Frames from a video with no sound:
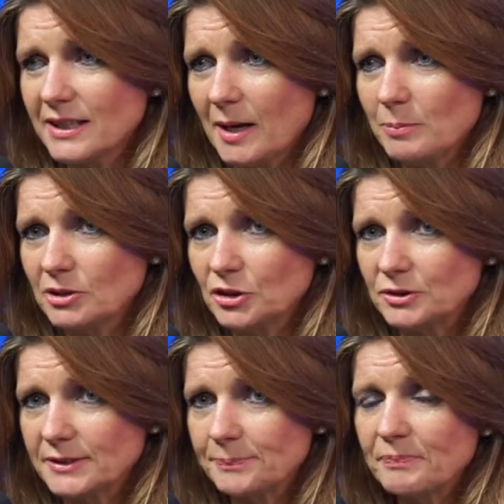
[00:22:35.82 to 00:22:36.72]
tastes like apple
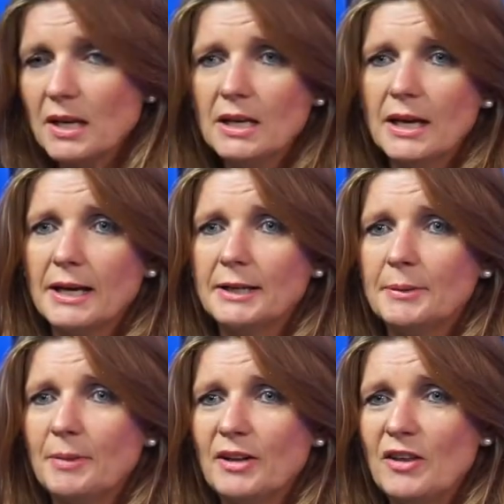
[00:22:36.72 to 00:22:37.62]
juice.
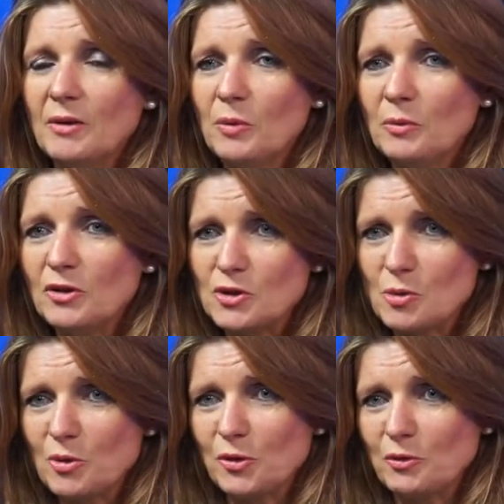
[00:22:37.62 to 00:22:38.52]
And then when the
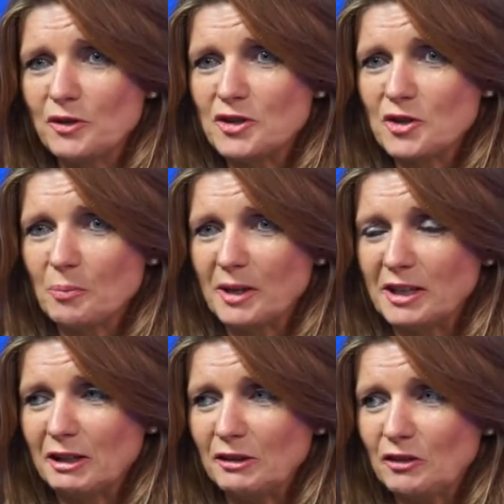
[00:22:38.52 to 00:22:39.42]
two boys were finished their
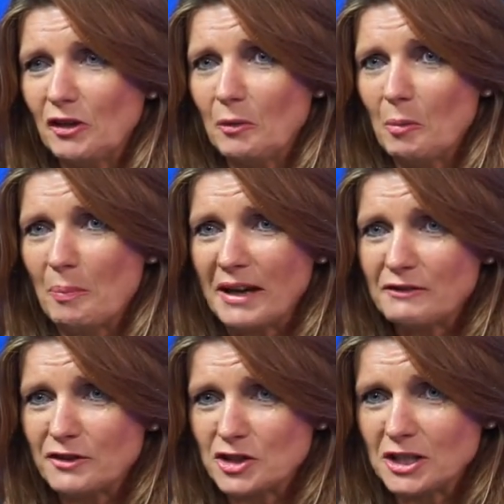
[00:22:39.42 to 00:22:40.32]
picnic lunch and they went
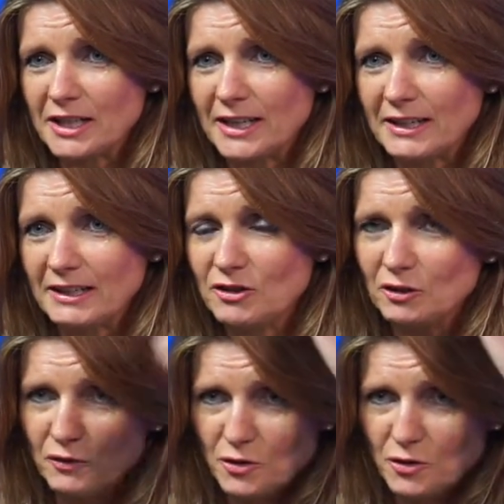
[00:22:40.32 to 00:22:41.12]
back fishing again, I